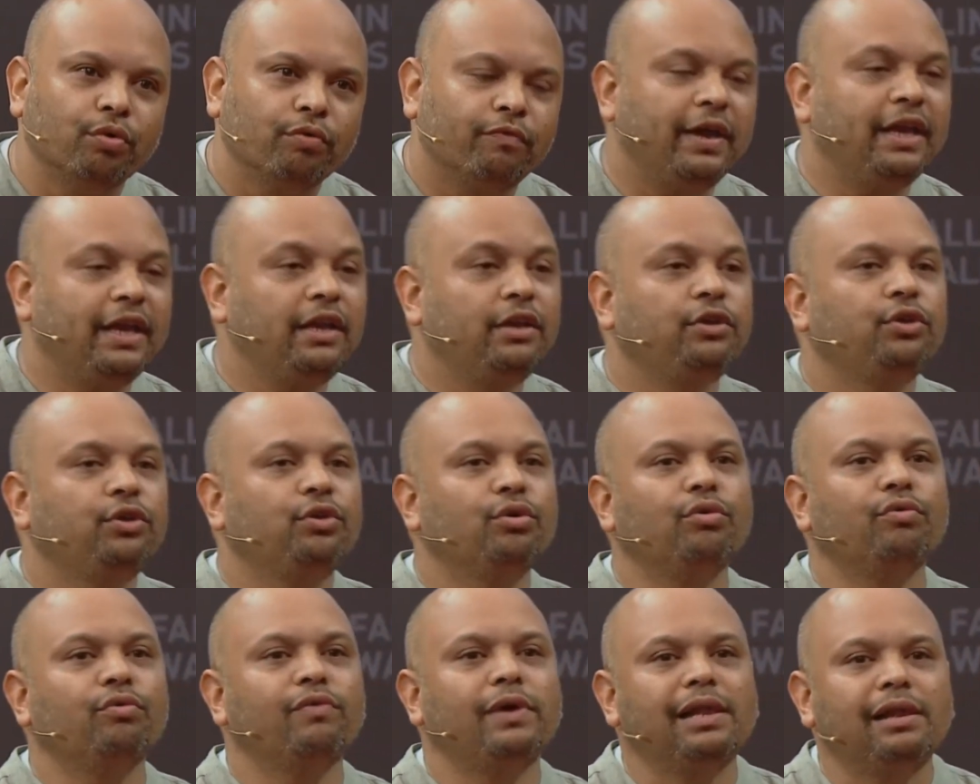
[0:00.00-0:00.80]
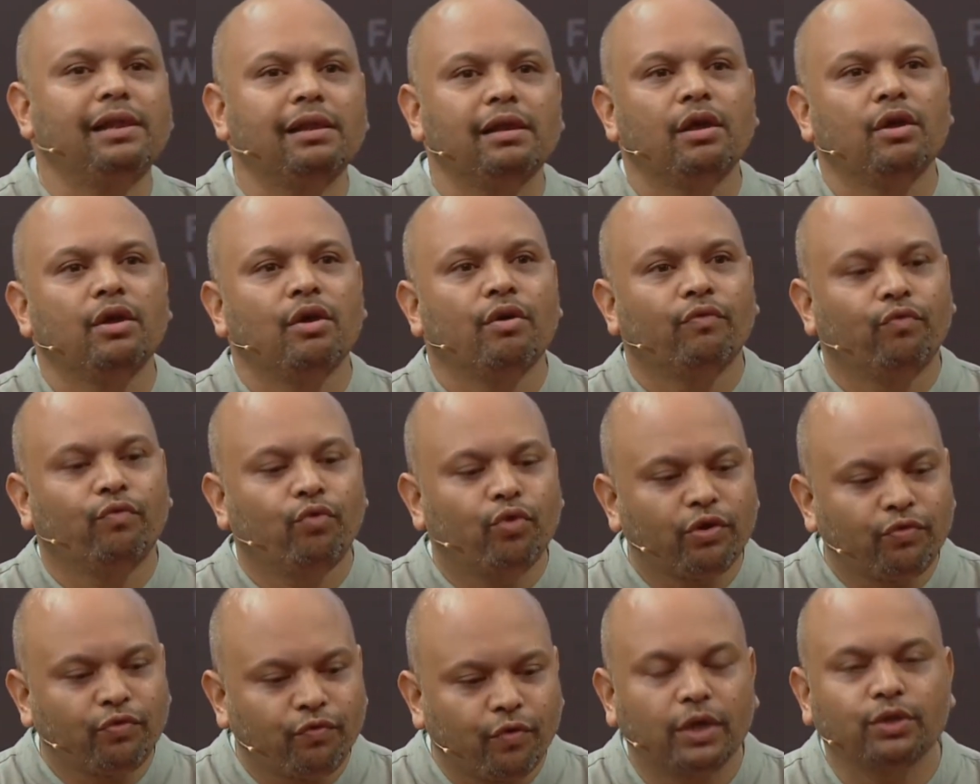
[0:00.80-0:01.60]
When you will
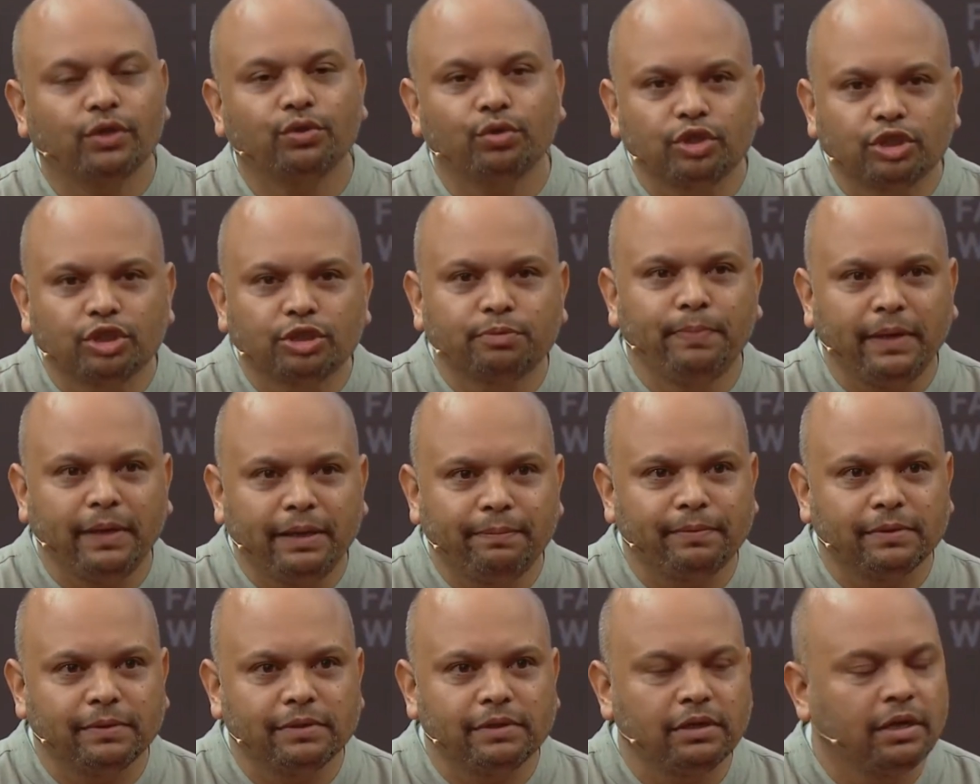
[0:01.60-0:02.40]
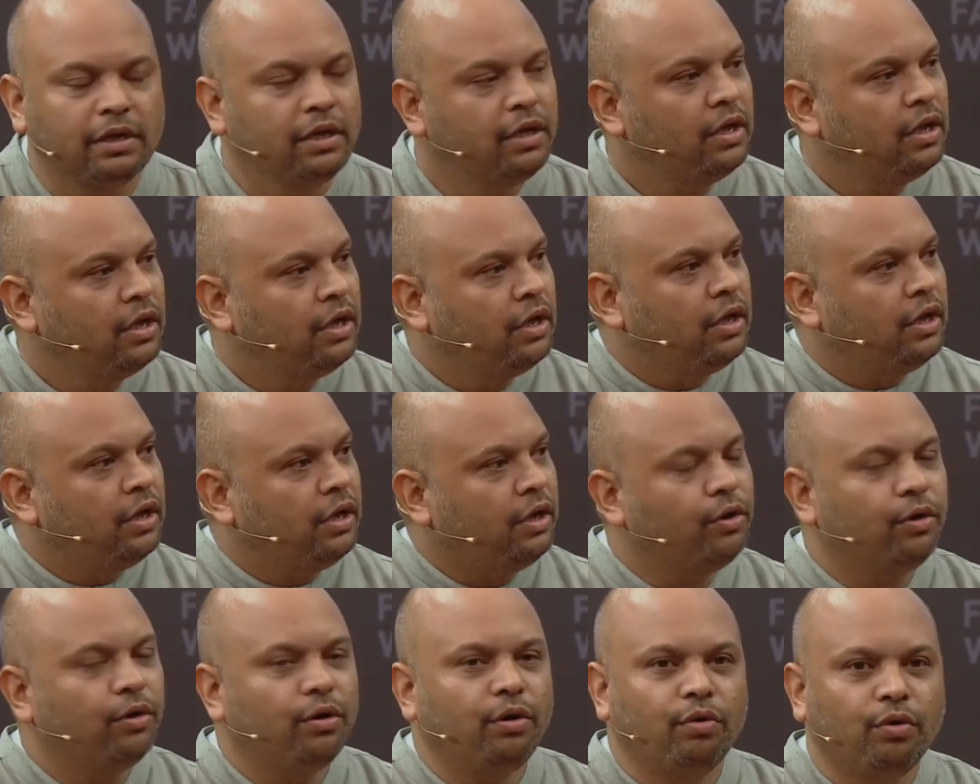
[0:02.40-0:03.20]
vote for those people,
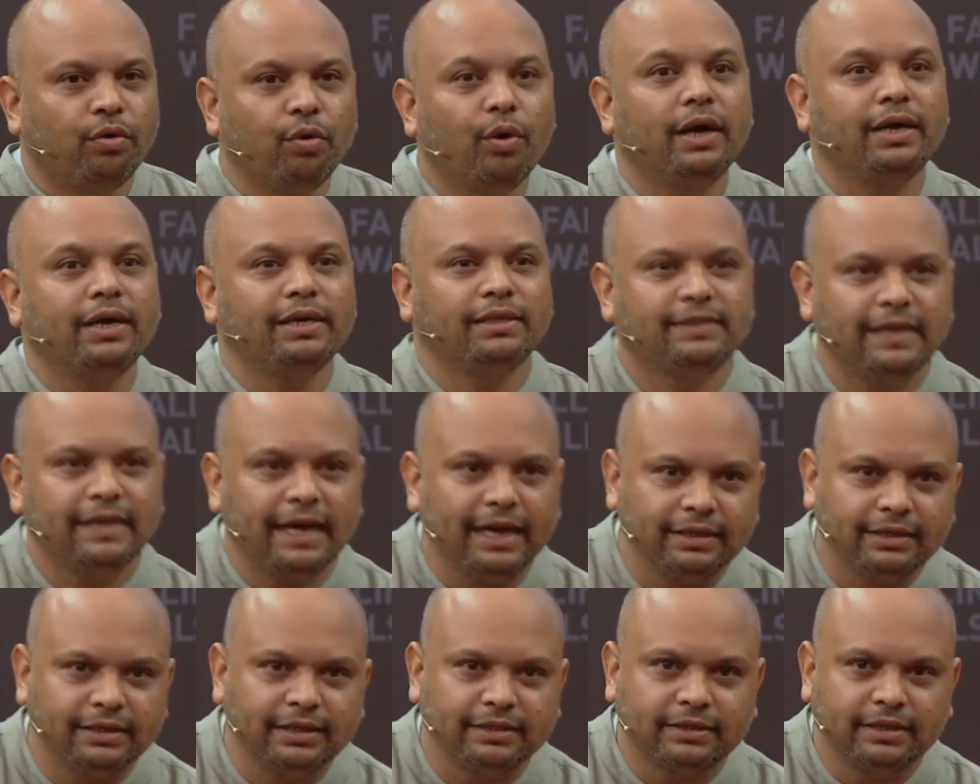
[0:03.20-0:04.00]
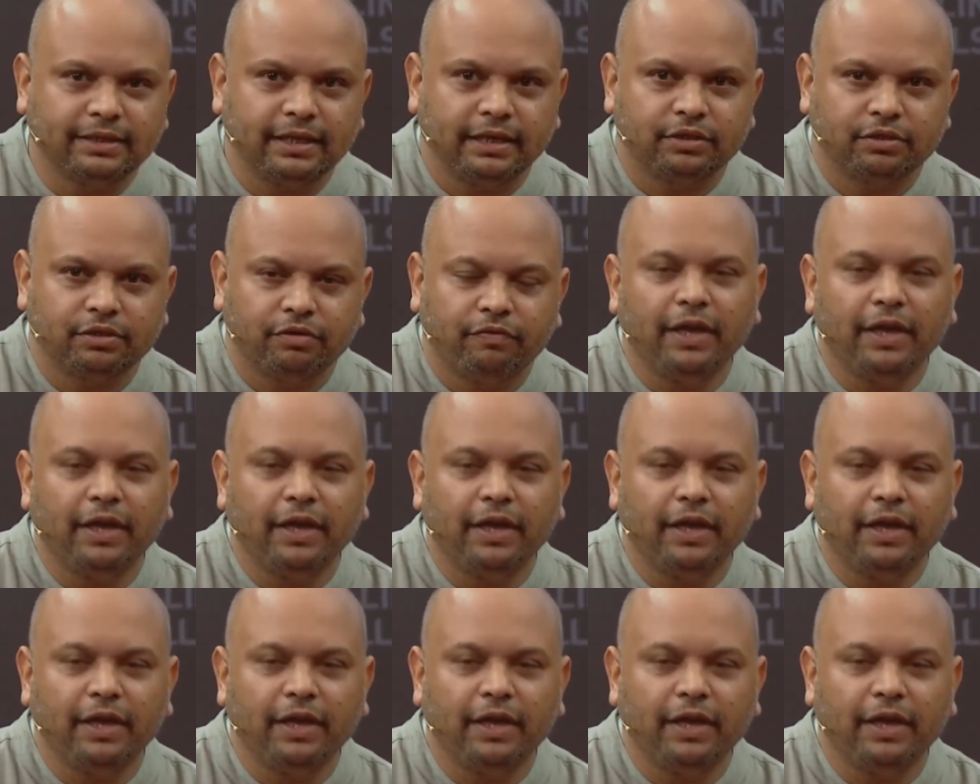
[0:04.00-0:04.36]
you know, who understand these things.